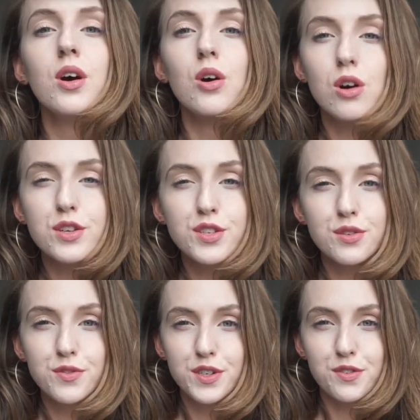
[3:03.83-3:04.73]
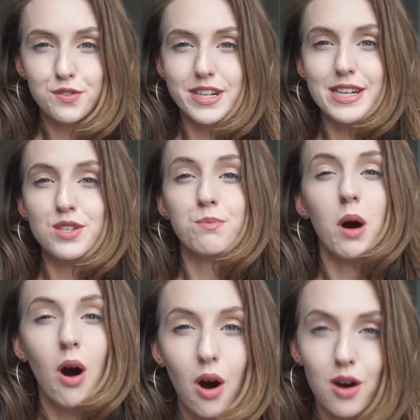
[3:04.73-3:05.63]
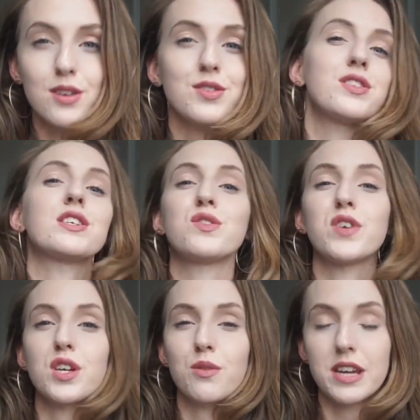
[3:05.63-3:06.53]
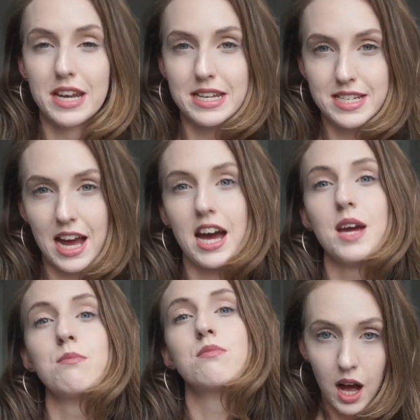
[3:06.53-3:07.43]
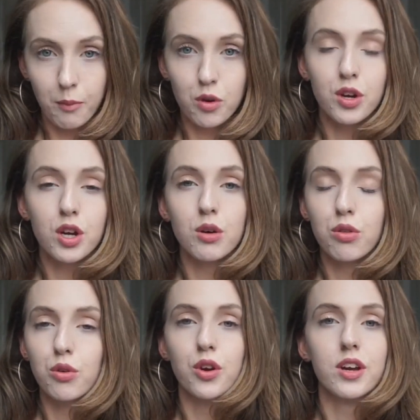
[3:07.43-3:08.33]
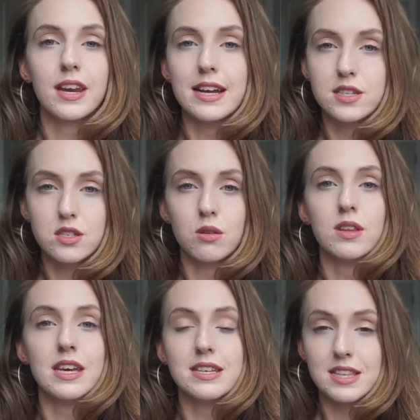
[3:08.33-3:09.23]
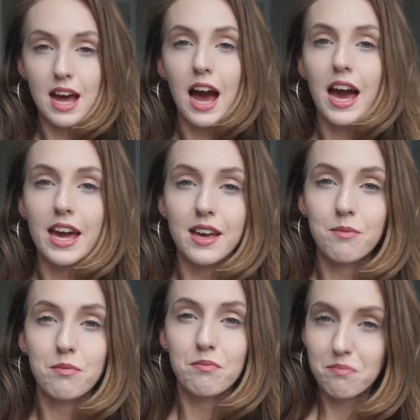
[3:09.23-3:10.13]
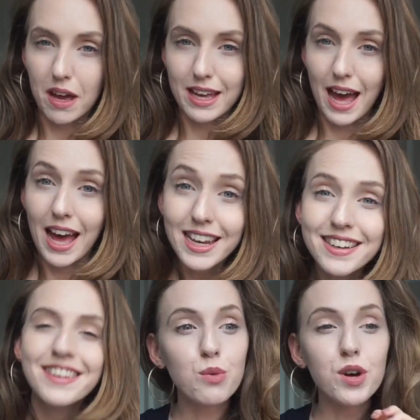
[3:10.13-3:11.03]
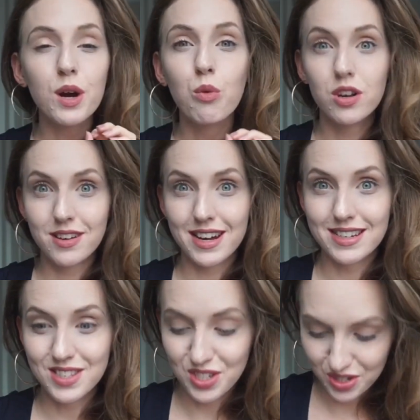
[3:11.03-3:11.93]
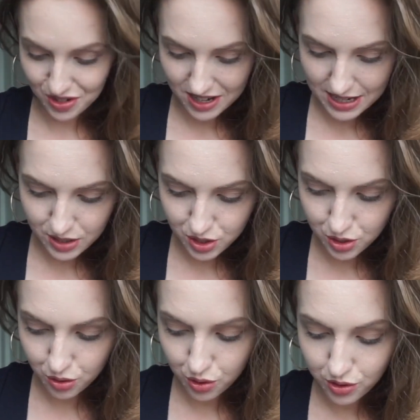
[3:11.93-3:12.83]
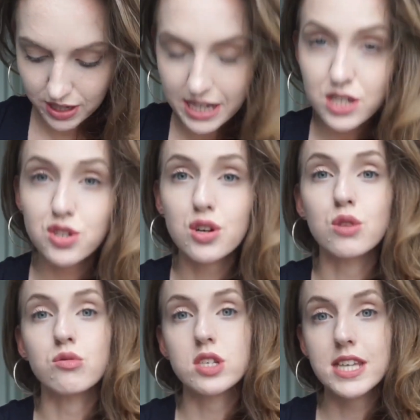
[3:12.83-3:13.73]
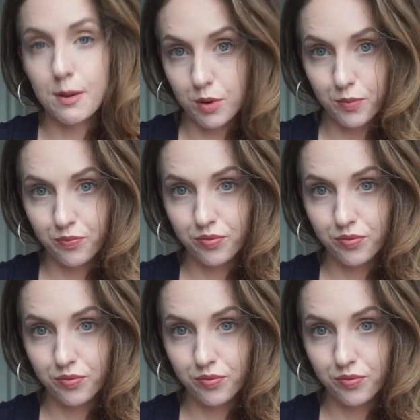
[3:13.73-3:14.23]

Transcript: Also, feel free to pause this video at any time. I'm gonna go through it as slowly as I can. What I want you guys to do is to create your own table.